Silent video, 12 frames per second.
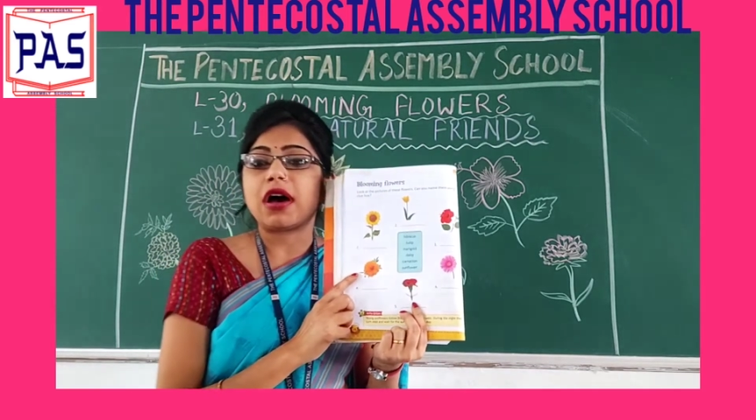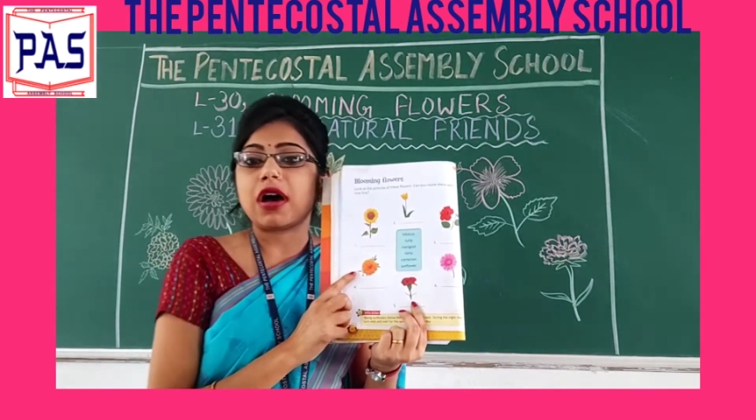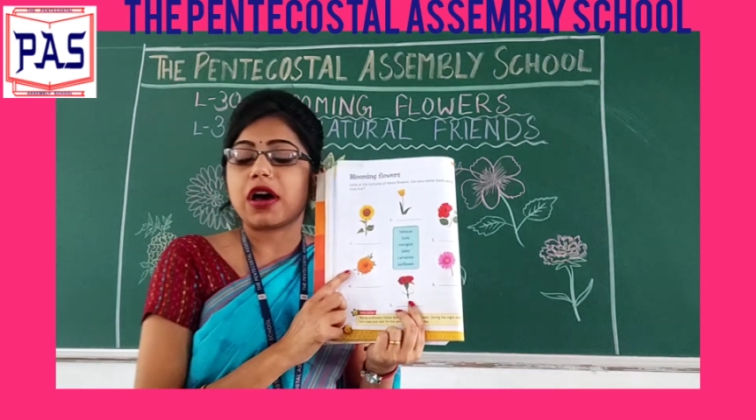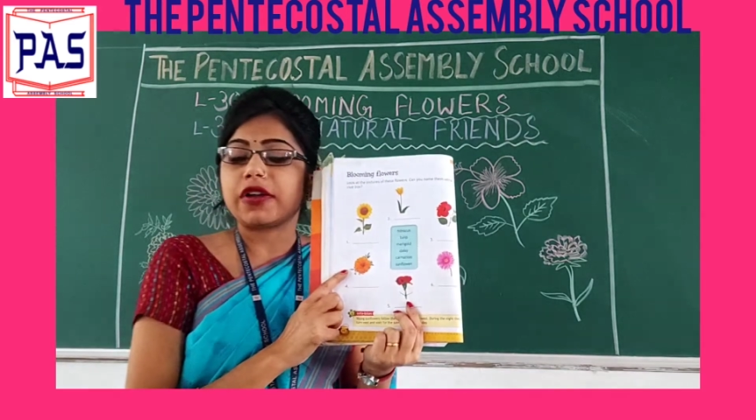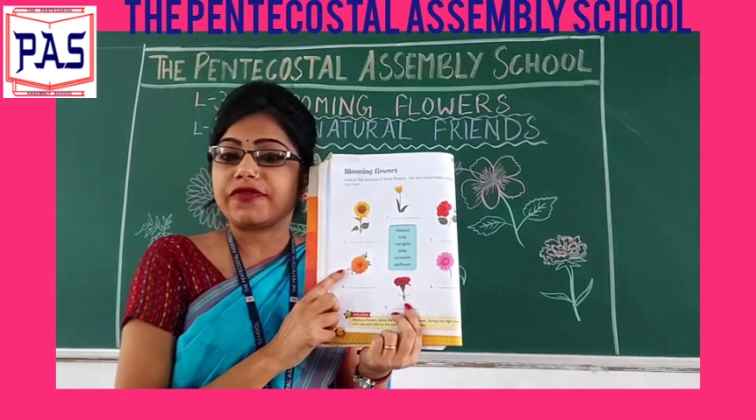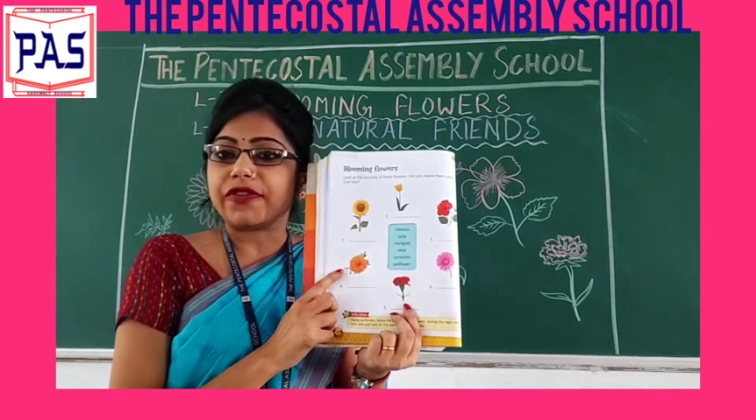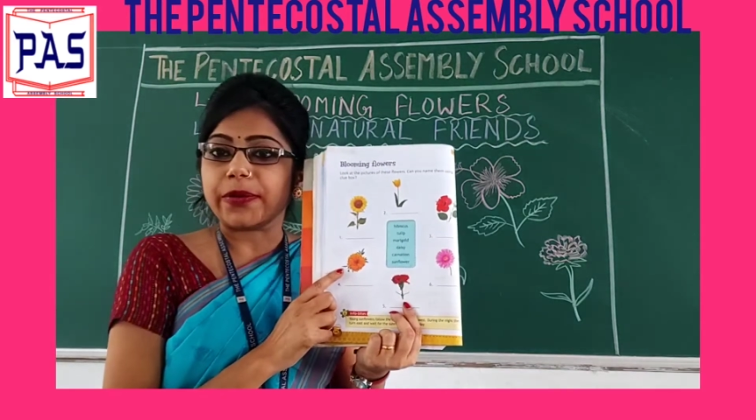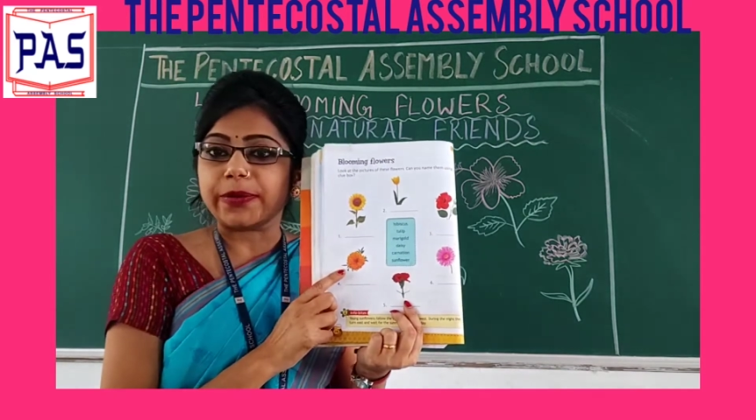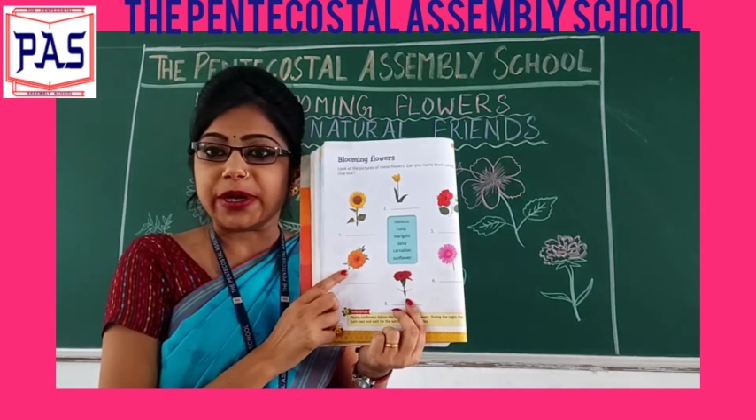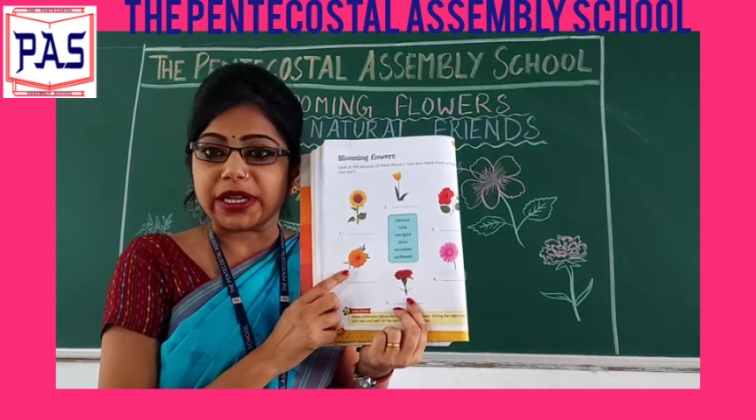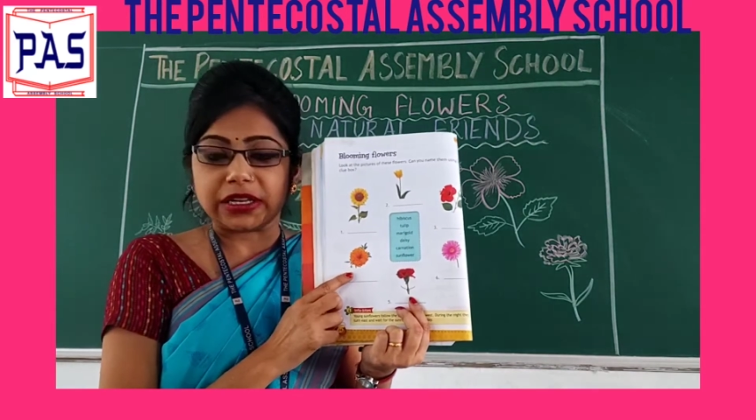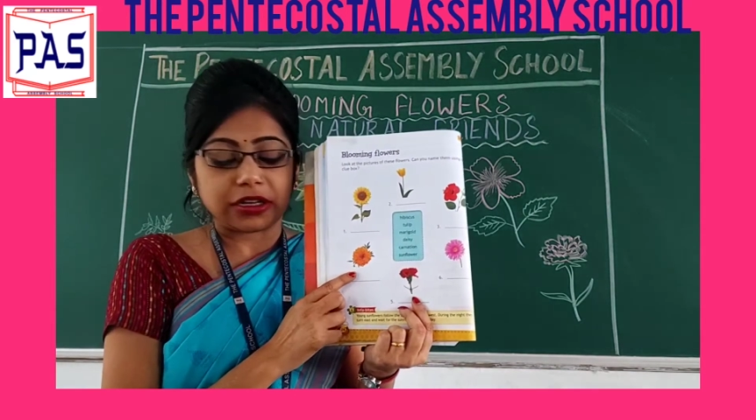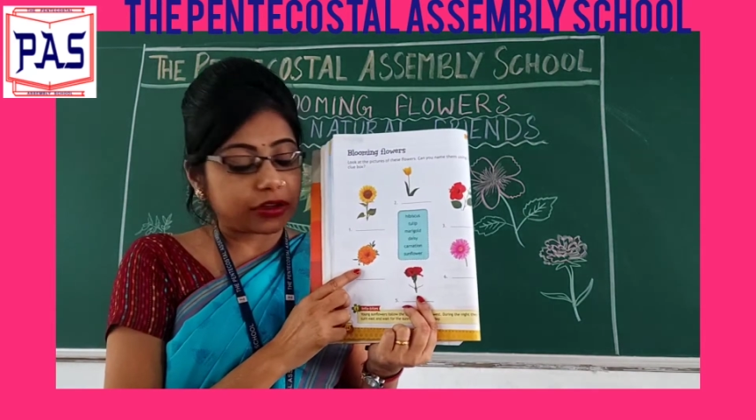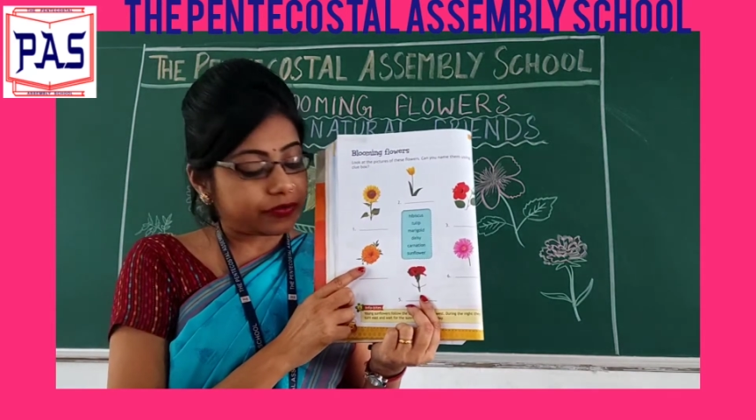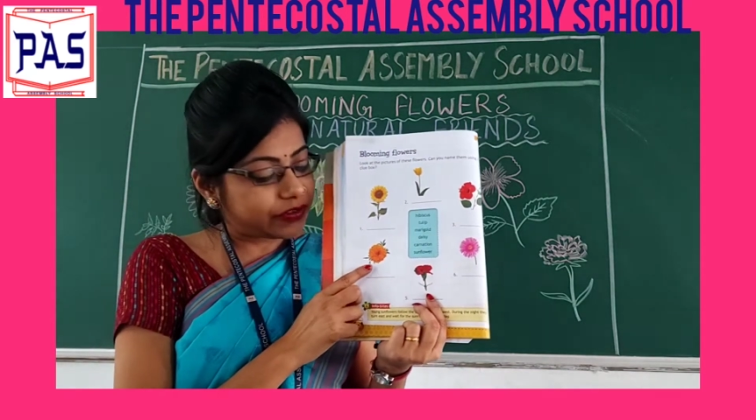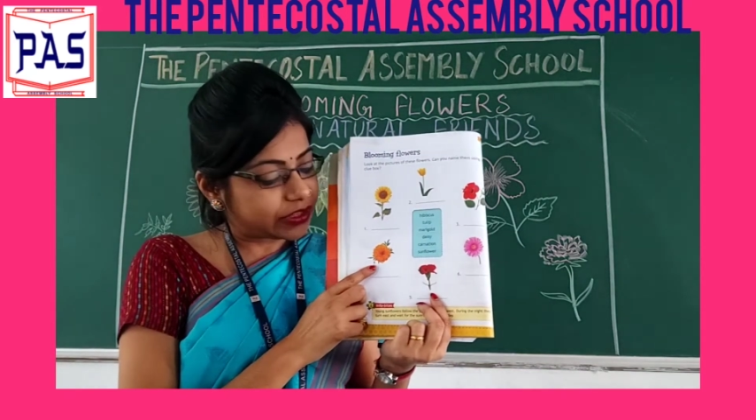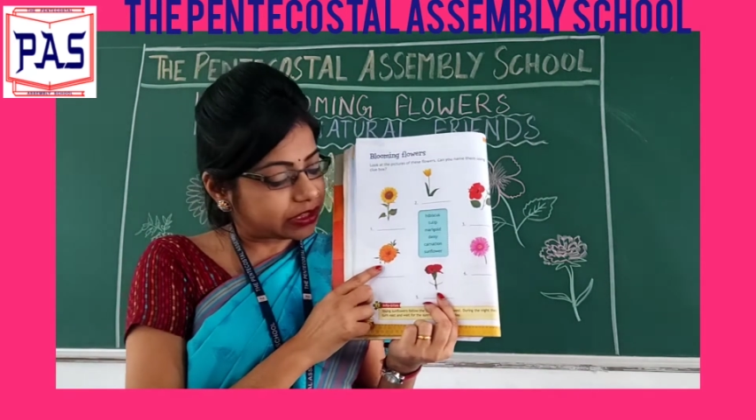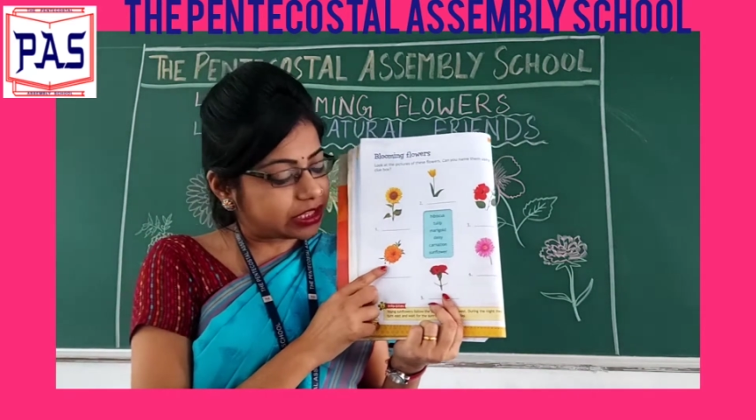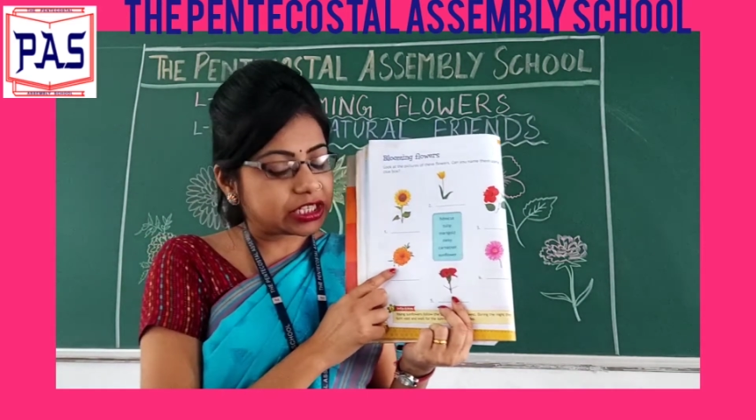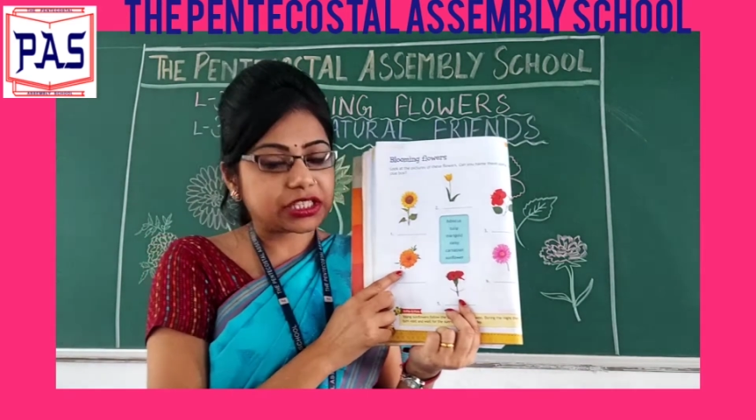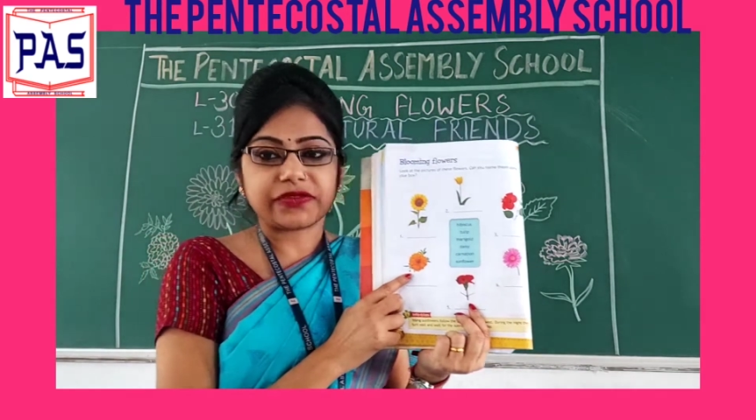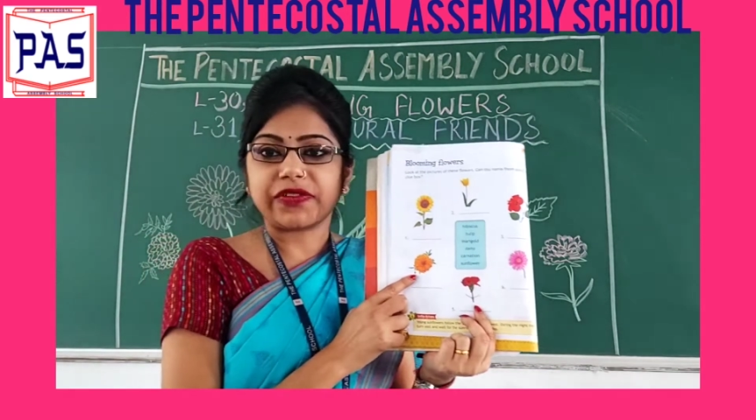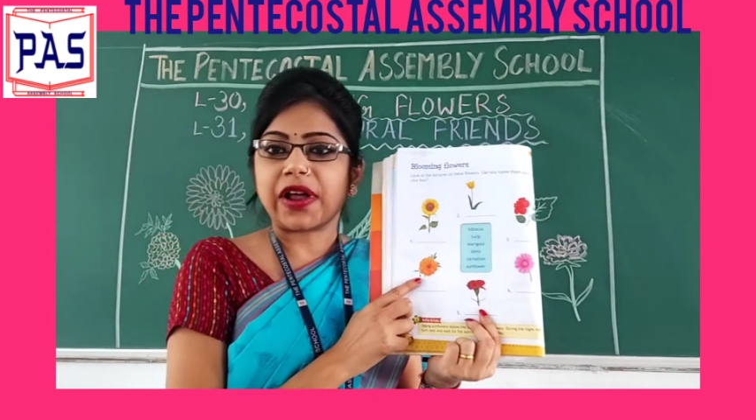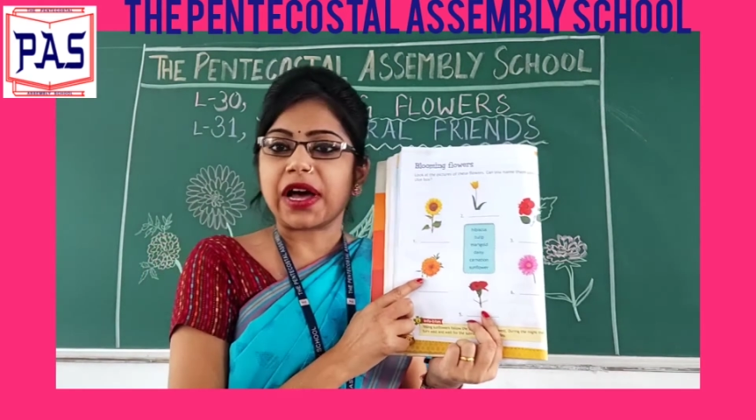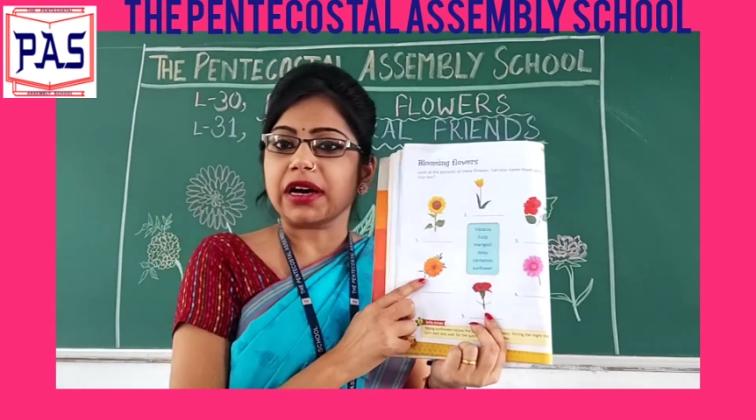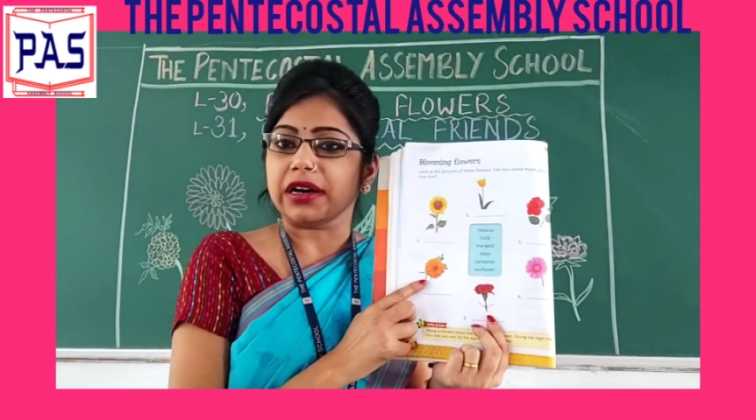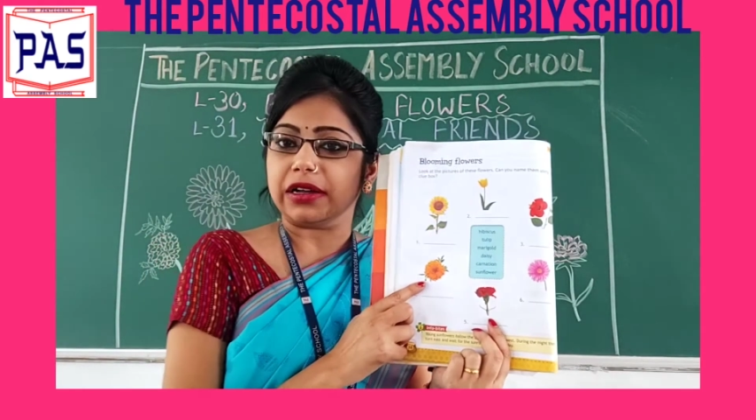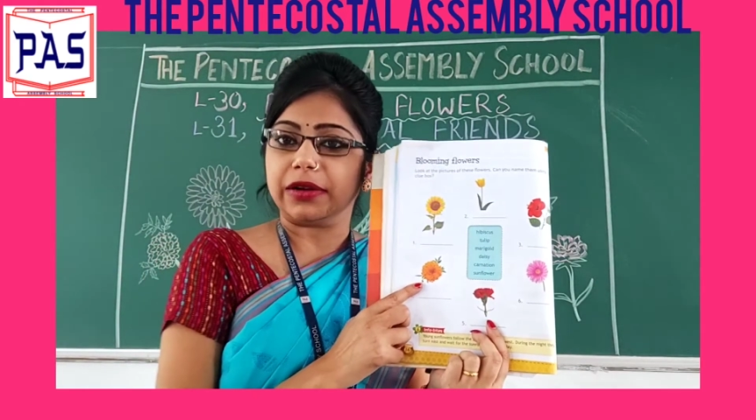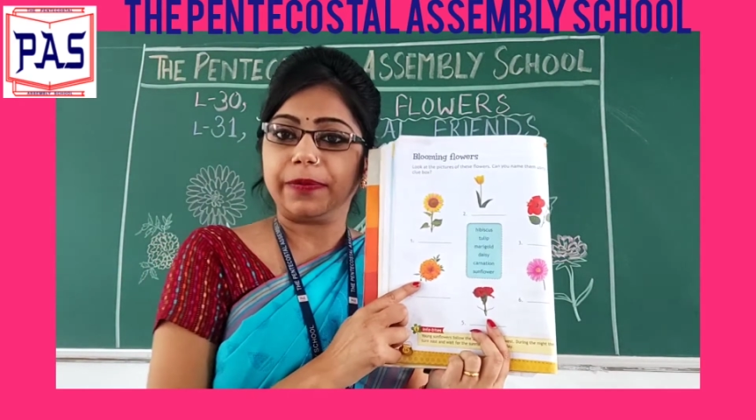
are familiar with this flower.